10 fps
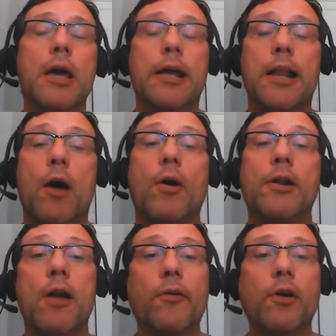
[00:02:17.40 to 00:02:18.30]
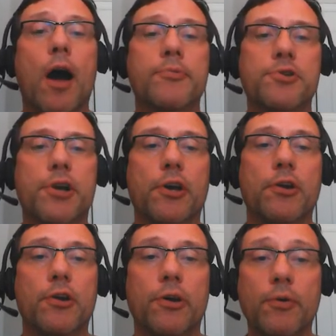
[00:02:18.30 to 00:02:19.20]
Now another option you
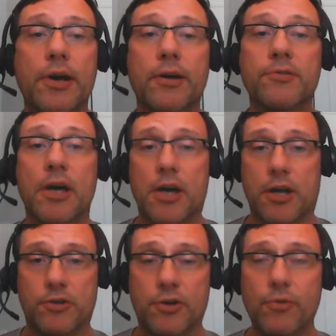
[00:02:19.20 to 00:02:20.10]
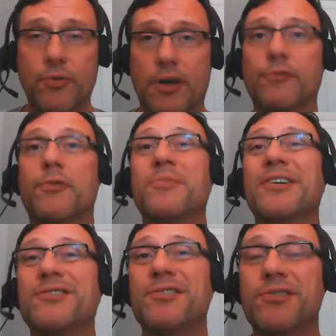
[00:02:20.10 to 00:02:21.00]
can do is do this from
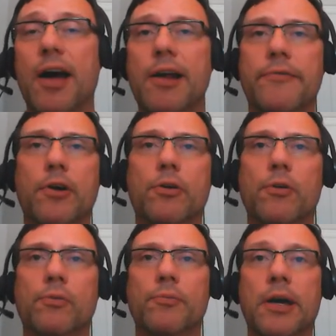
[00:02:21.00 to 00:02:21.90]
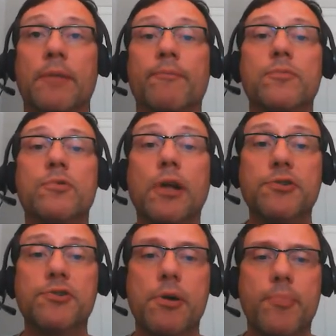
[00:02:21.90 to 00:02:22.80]
inside of your Google Meet. So
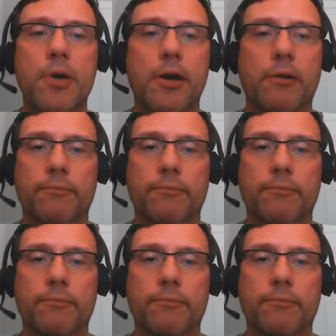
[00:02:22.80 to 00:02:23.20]
let's jump in.